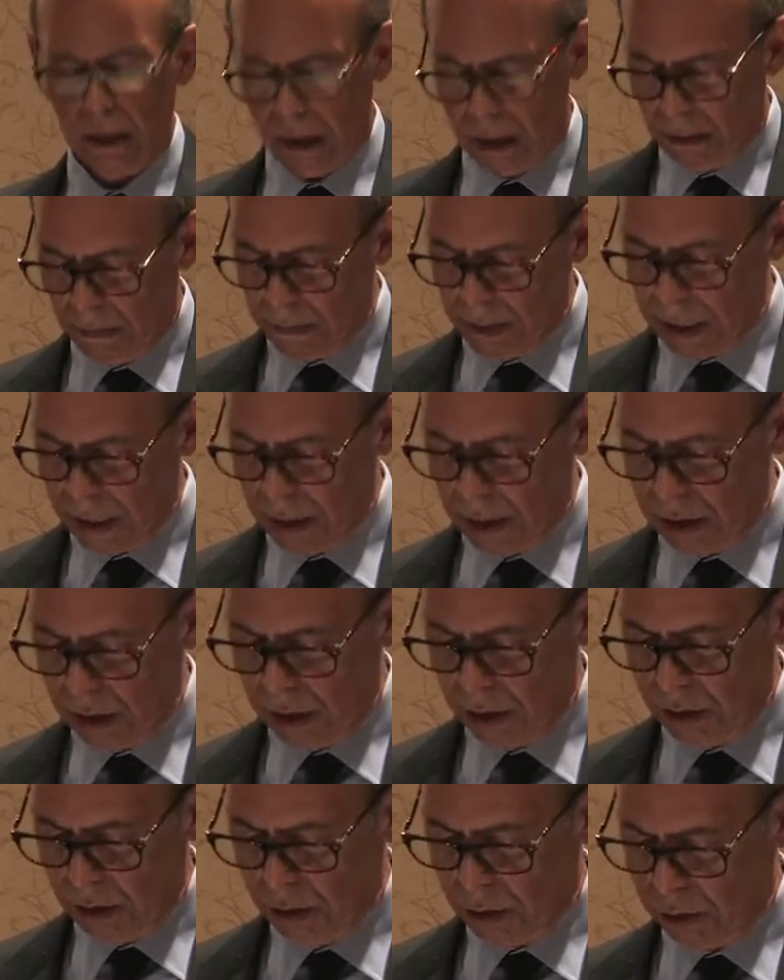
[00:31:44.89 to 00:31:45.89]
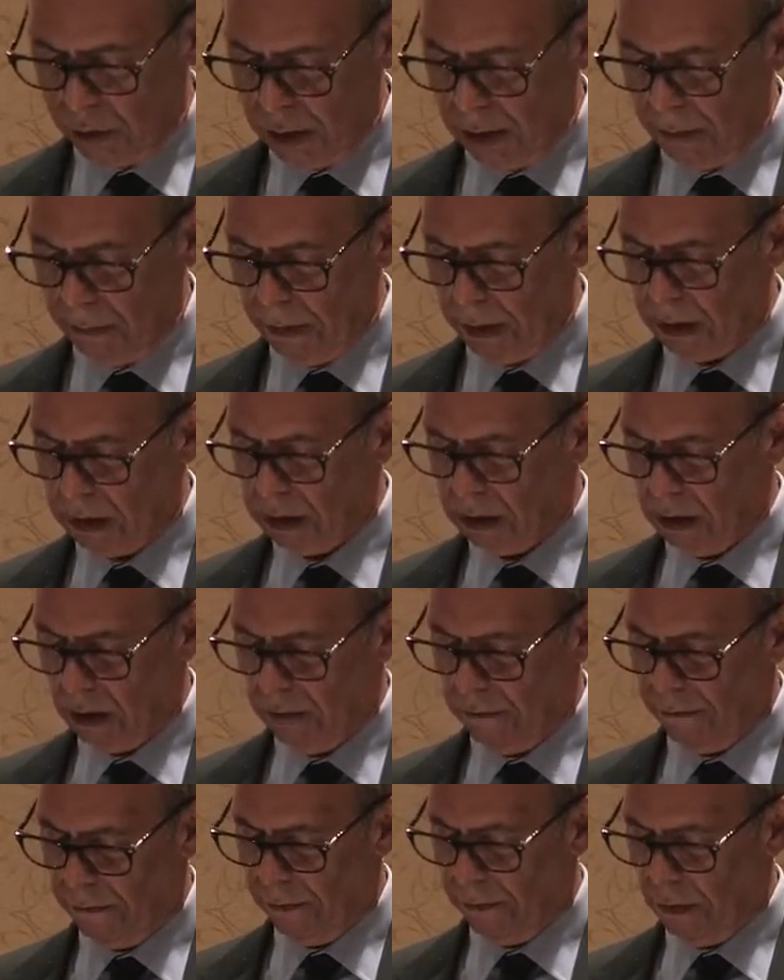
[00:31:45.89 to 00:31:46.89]
committed to treatments
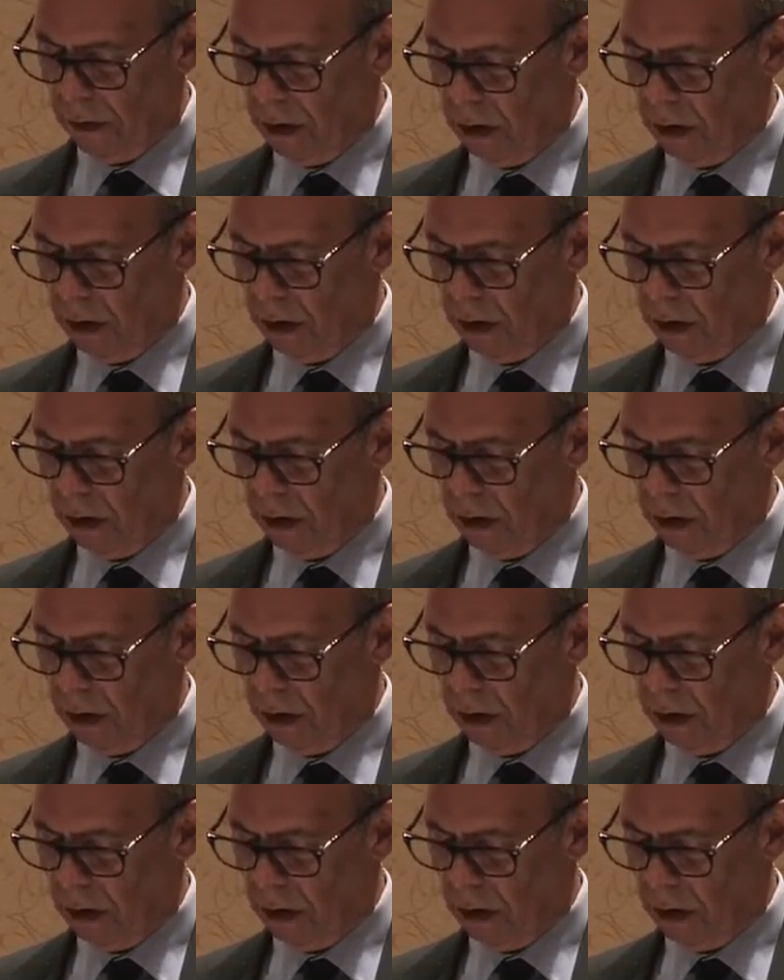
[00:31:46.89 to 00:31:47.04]
of, for